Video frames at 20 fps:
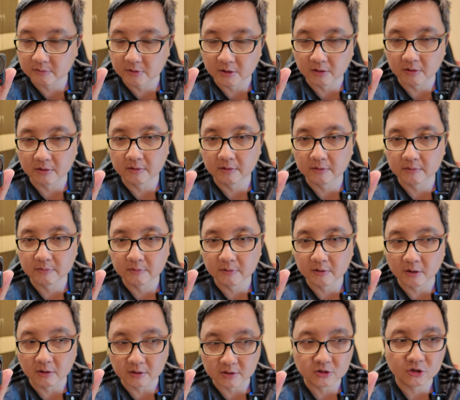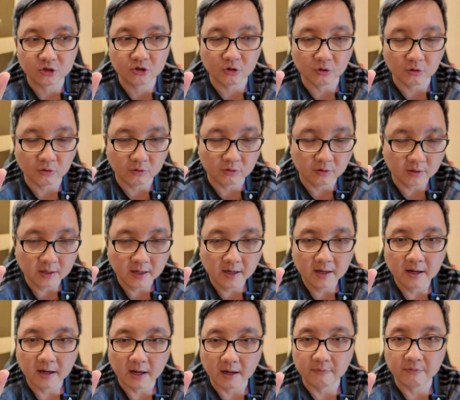you're not so
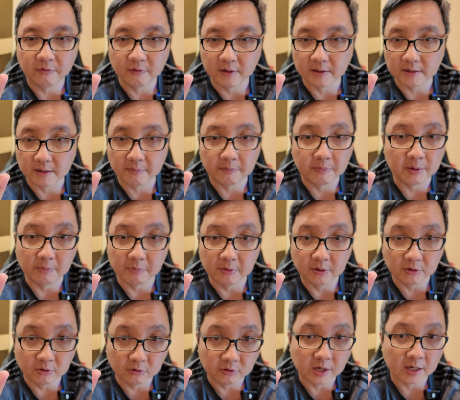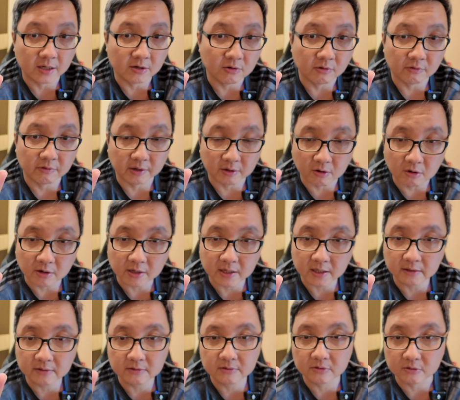upfront that people know that you're
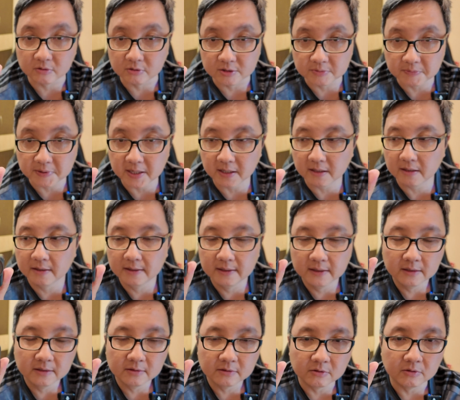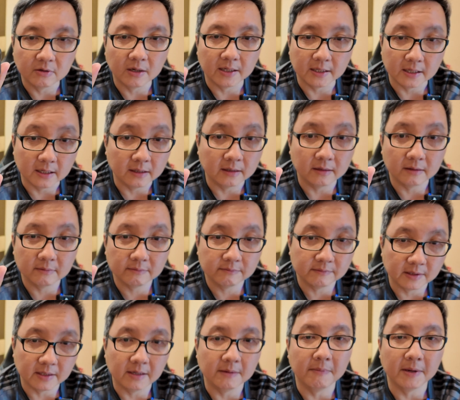recording, so to speak. So I think
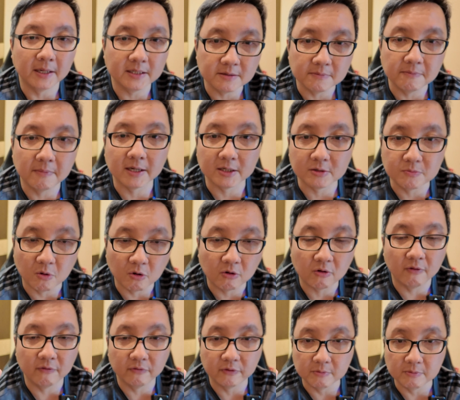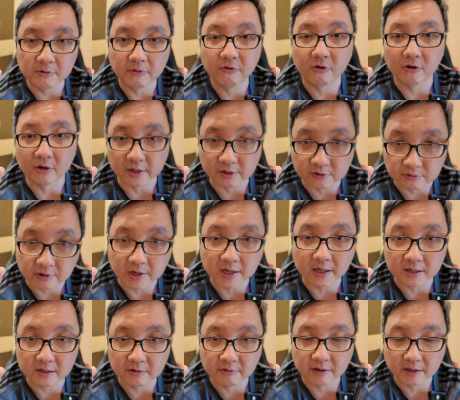it makes it much more comfortable for the
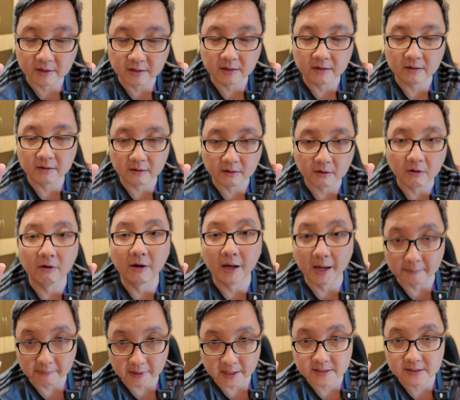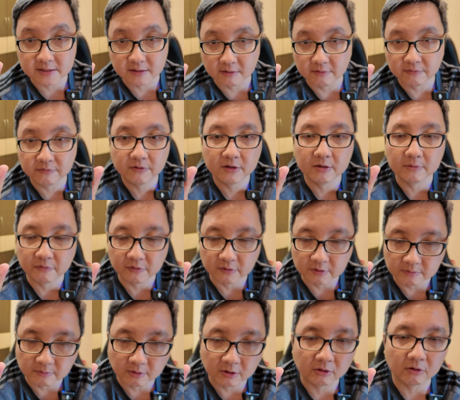creator, rather, or like myself, to
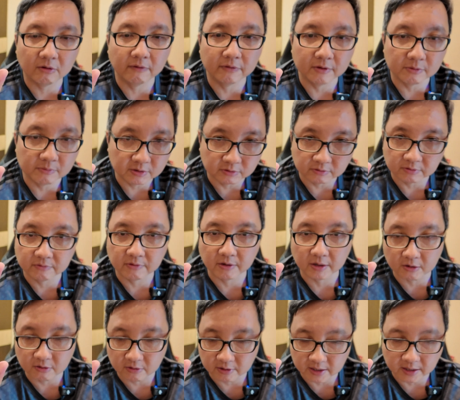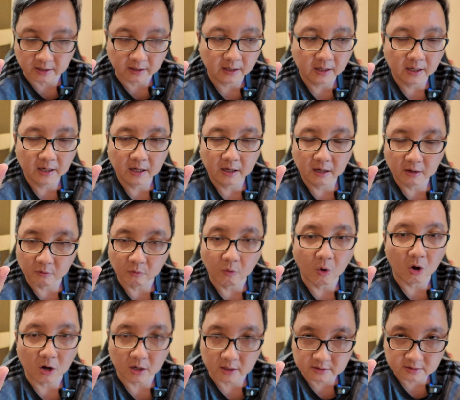feel more comfortable recording
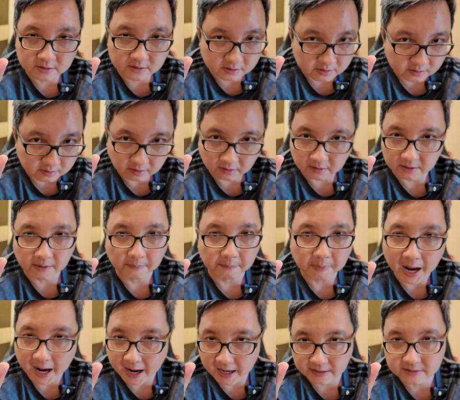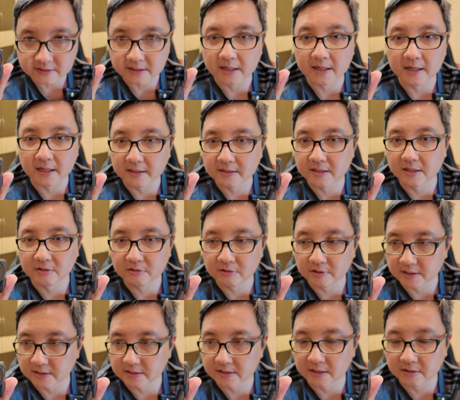walks on the parks and
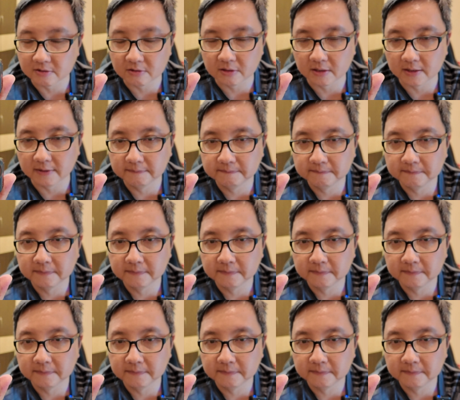etc., etc.